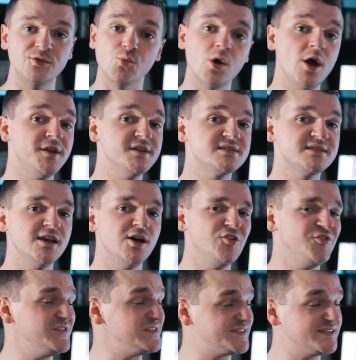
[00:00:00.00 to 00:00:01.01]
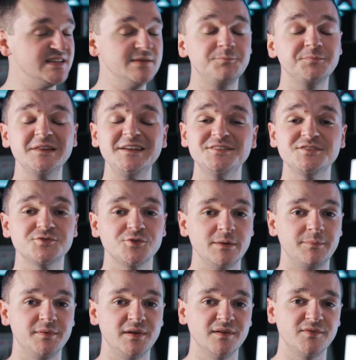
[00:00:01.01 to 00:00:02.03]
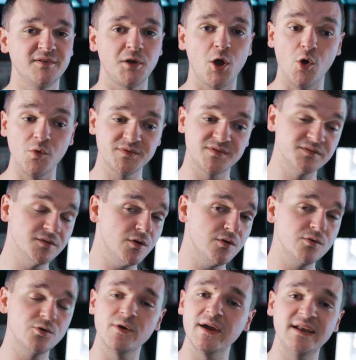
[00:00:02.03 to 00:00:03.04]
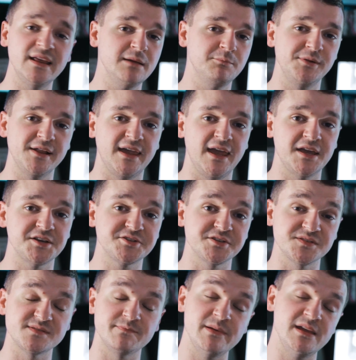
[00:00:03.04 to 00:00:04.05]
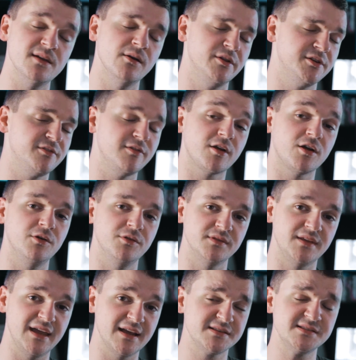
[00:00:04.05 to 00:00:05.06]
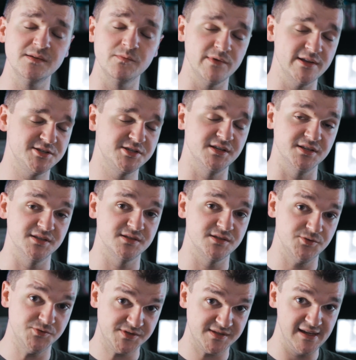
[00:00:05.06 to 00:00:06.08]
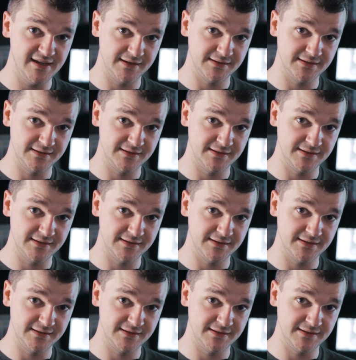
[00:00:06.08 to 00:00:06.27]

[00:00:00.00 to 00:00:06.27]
The word itself is simply descriptive and holds no greater implications beyond the context in which it is used in.